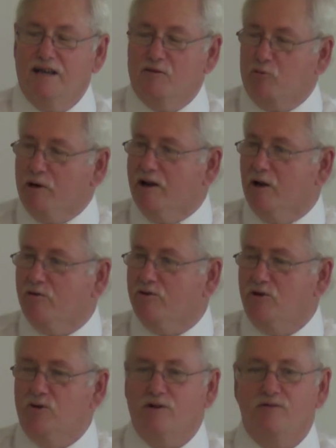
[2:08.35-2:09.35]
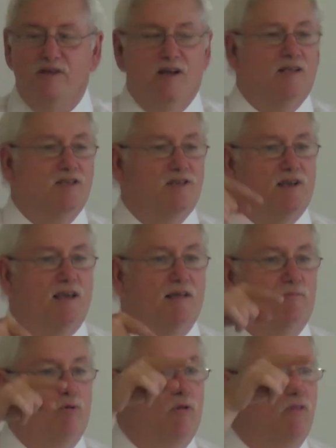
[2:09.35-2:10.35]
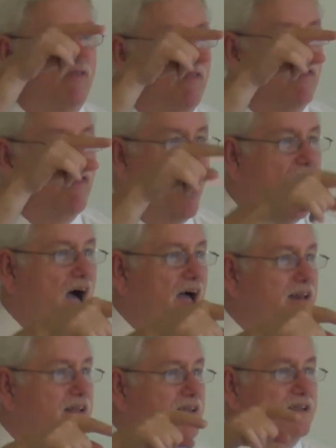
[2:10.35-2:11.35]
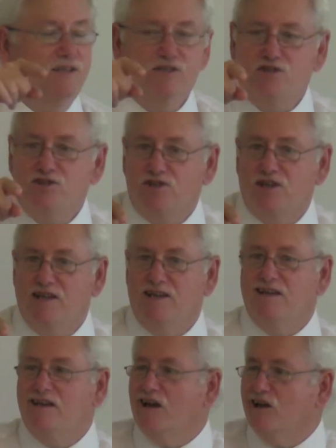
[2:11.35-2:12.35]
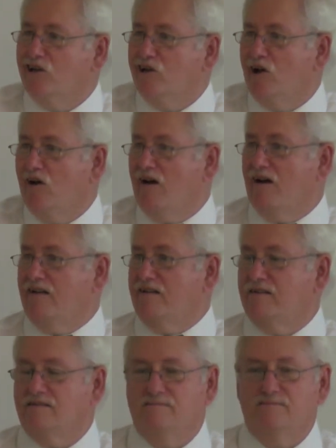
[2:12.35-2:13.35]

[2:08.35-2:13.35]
If we don't do it, the unsaved will not see God.